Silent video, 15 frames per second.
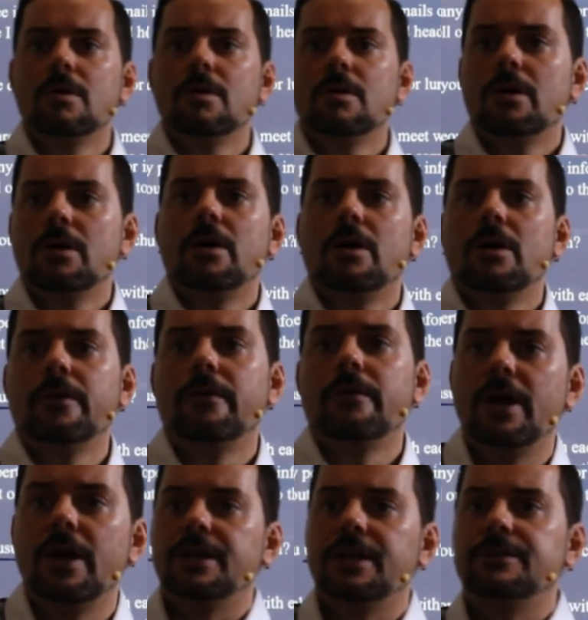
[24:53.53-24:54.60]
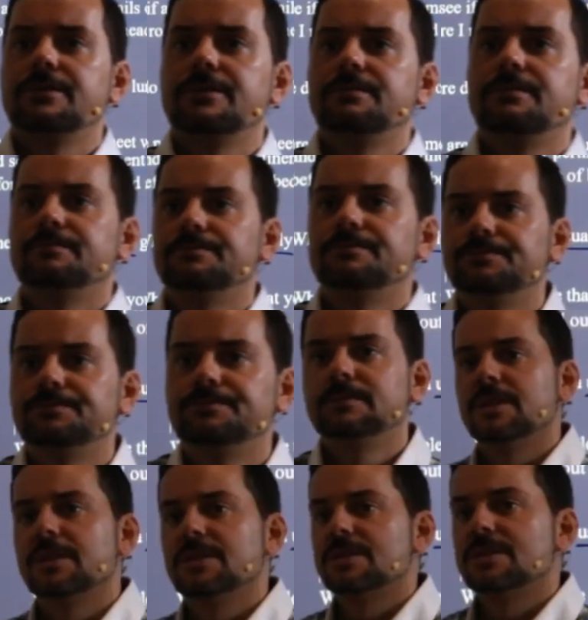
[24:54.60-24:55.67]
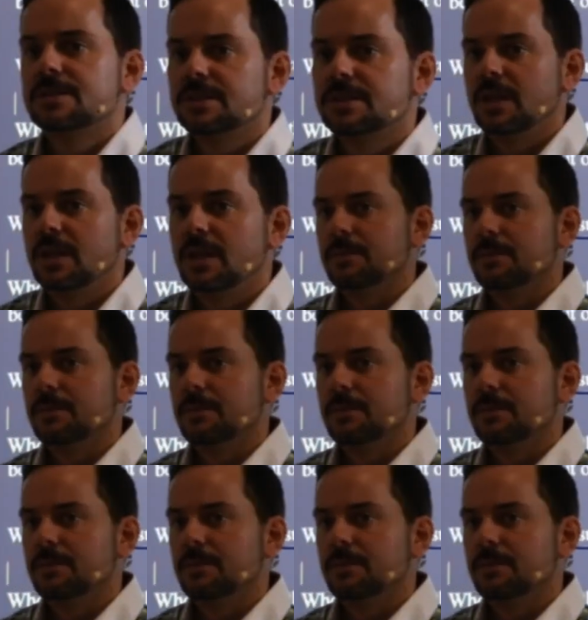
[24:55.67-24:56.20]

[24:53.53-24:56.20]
All right. Let's see.